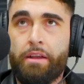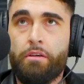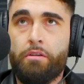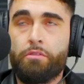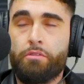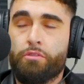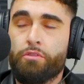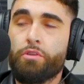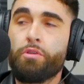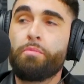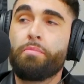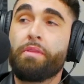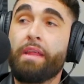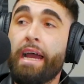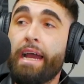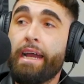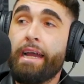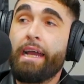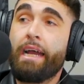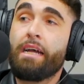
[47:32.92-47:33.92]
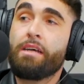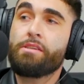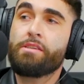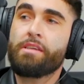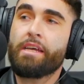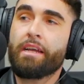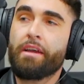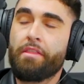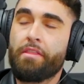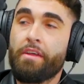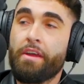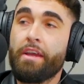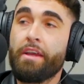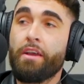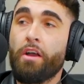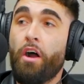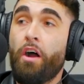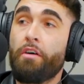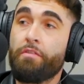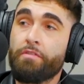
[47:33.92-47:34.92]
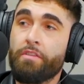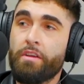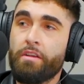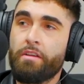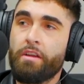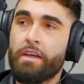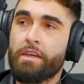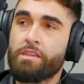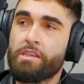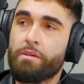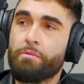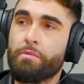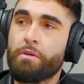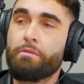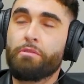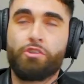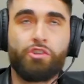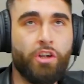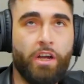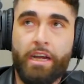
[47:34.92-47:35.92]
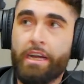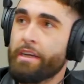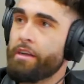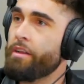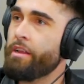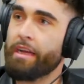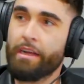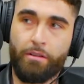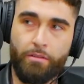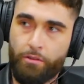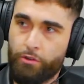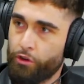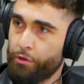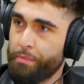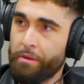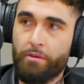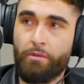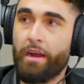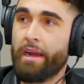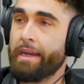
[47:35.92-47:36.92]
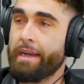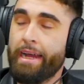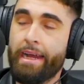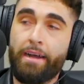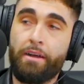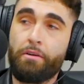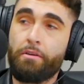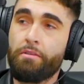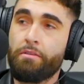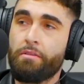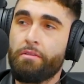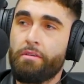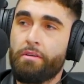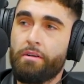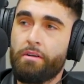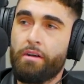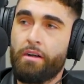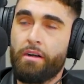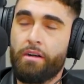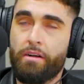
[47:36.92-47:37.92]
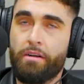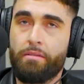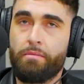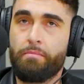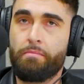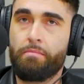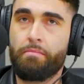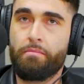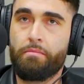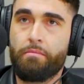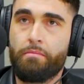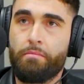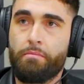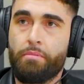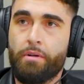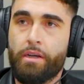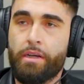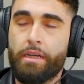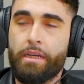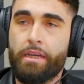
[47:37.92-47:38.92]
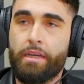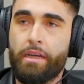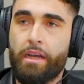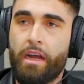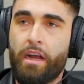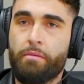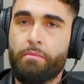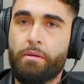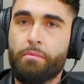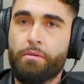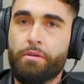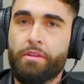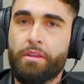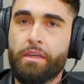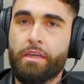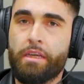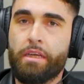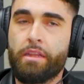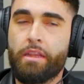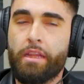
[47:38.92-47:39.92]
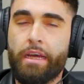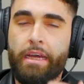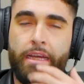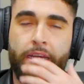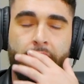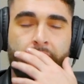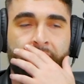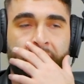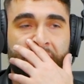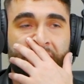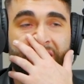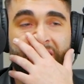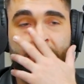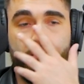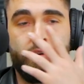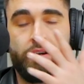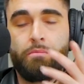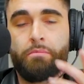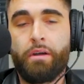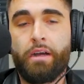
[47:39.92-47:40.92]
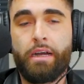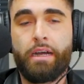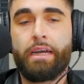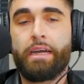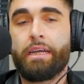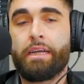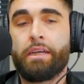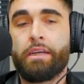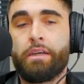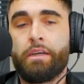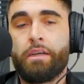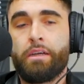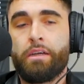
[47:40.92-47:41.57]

I don't group that as like a thing often, except we were trying to like group it right now. Yeah. Um, but I remember thinking like when my